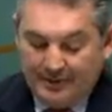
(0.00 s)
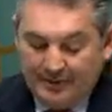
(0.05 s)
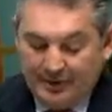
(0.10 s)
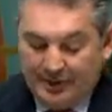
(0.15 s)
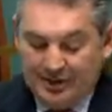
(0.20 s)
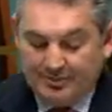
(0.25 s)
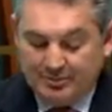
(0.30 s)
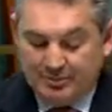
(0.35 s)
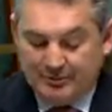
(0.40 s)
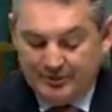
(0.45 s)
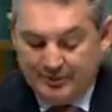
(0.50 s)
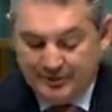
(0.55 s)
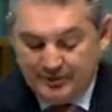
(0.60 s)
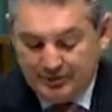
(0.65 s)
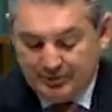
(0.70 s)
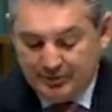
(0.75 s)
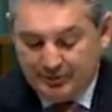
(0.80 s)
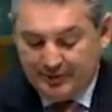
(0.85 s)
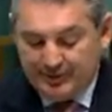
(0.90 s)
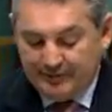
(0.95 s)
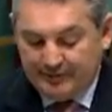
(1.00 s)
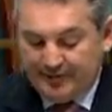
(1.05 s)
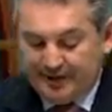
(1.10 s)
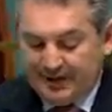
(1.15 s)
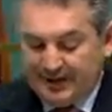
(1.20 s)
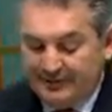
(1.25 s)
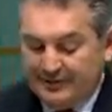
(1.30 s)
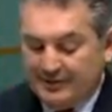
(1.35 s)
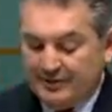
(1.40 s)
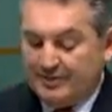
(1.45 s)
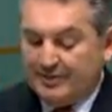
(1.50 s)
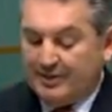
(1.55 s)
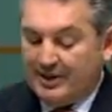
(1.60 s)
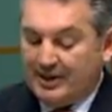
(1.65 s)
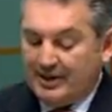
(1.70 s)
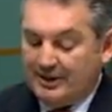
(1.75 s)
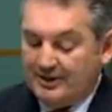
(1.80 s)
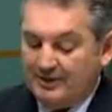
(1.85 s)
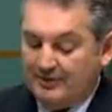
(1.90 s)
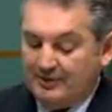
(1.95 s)
These provisions will give fathers and
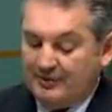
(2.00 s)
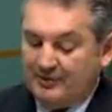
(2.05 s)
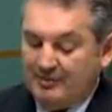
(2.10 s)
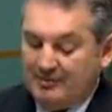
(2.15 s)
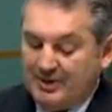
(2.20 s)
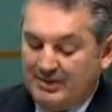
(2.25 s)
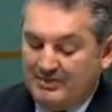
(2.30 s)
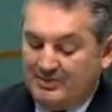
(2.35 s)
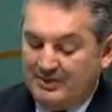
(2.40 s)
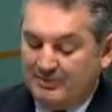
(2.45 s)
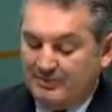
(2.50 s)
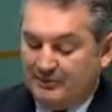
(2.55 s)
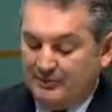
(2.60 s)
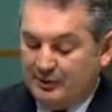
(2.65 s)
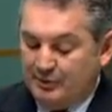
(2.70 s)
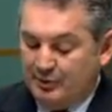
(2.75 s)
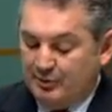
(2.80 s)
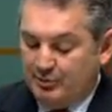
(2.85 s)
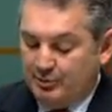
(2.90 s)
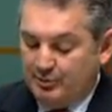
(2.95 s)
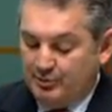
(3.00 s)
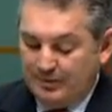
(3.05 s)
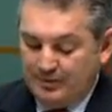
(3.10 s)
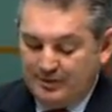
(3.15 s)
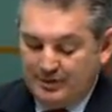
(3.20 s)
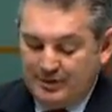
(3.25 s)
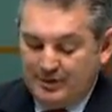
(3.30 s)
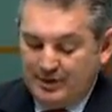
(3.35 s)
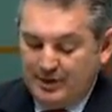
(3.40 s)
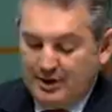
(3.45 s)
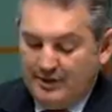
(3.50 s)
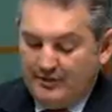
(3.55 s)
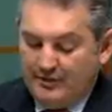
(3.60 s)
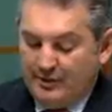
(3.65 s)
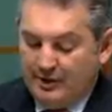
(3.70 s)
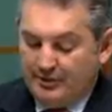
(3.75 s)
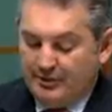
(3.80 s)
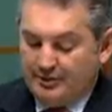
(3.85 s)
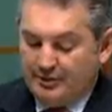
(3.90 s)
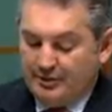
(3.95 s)
partners of mums and newborns
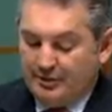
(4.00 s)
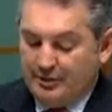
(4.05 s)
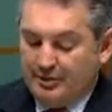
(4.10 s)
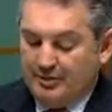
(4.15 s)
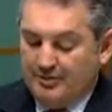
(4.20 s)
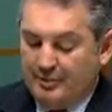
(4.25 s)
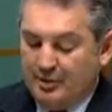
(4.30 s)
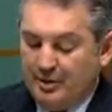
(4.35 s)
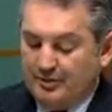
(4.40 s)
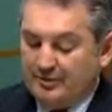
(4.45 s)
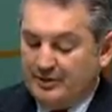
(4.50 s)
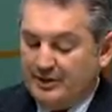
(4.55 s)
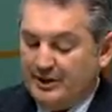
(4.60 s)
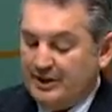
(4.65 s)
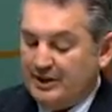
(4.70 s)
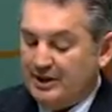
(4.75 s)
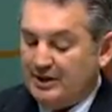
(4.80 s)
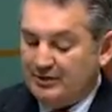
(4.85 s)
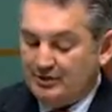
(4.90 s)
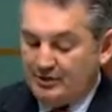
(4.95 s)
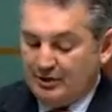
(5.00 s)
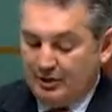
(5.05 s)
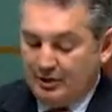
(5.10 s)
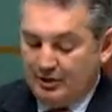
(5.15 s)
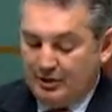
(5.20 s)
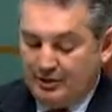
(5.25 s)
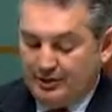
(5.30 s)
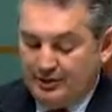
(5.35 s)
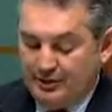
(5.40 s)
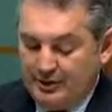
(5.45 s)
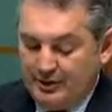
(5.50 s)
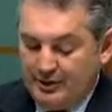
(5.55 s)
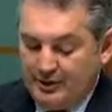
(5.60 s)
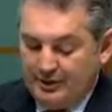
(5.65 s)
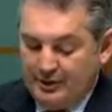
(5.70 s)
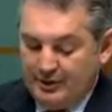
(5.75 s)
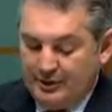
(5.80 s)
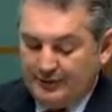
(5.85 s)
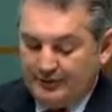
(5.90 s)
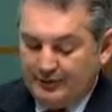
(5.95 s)
the opportunity to bond with their young child
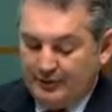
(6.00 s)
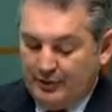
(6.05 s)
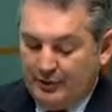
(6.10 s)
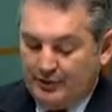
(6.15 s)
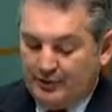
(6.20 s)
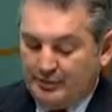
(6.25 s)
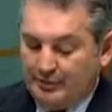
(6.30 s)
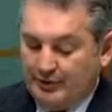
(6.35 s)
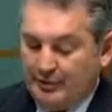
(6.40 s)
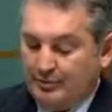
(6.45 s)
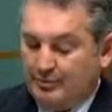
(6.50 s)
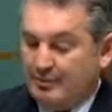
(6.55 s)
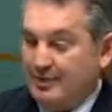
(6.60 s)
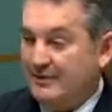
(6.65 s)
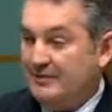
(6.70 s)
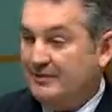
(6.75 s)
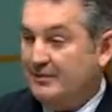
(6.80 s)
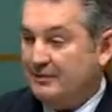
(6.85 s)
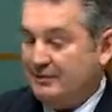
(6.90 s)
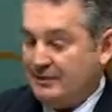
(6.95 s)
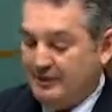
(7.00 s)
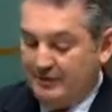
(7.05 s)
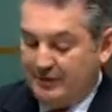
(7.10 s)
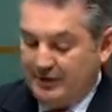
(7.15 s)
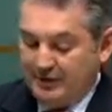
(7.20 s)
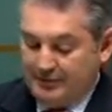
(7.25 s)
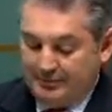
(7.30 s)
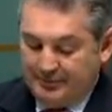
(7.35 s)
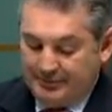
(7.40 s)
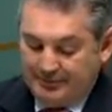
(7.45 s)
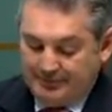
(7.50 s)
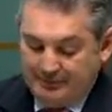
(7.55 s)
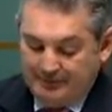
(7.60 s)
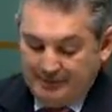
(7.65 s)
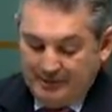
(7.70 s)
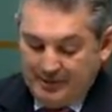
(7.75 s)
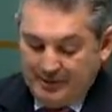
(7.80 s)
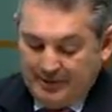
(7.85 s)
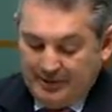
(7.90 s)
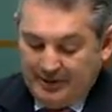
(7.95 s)
in those first critical months of development
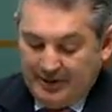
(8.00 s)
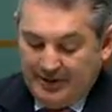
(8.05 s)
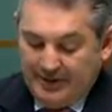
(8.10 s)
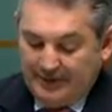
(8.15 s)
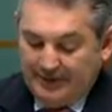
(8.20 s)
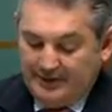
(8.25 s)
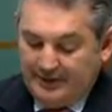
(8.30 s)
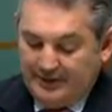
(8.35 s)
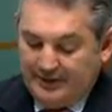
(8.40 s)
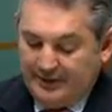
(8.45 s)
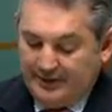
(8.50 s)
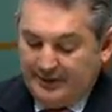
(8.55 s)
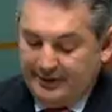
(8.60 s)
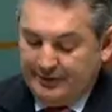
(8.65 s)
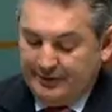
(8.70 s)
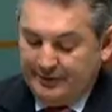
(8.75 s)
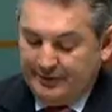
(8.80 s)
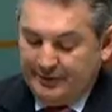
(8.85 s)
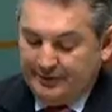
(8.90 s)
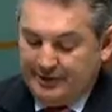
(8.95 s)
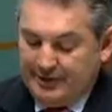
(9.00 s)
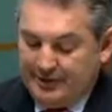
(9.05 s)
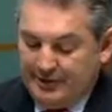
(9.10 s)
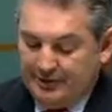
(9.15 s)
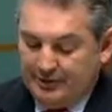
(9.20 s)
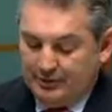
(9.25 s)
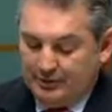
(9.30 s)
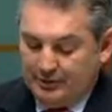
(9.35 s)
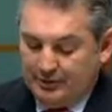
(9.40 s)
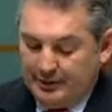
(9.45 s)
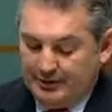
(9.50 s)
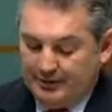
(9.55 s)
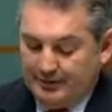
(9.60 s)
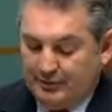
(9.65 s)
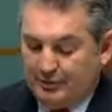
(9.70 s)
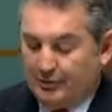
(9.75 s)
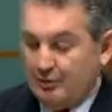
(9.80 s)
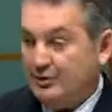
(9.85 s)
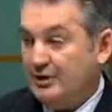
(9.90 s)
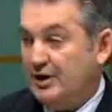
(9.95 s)
without having to dig into their annual leave
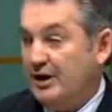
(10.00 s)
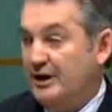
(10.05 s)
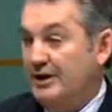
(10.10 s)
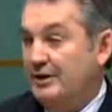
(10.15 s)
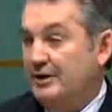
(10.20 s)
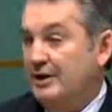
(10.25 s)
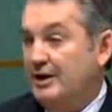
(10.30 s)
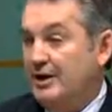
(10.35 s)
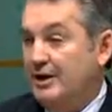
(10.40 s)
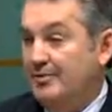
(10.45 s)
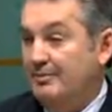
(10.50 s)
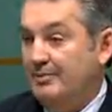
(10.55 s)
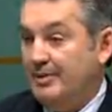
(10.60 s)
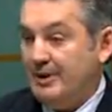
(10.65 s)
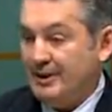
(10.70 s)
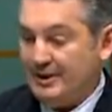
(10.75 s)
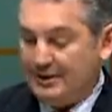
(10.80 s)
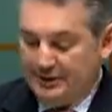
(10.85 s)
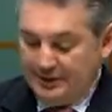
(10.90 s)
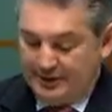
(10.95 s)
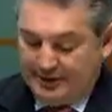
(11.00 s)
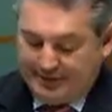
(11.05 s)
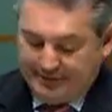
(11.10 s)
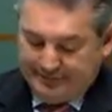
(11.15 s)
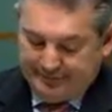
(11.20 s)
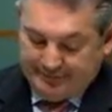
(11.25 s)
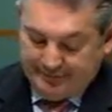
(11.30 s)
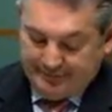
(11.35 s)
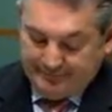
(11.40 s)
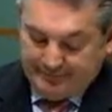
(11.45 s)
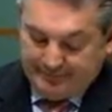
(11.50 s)
or take unpaid leave.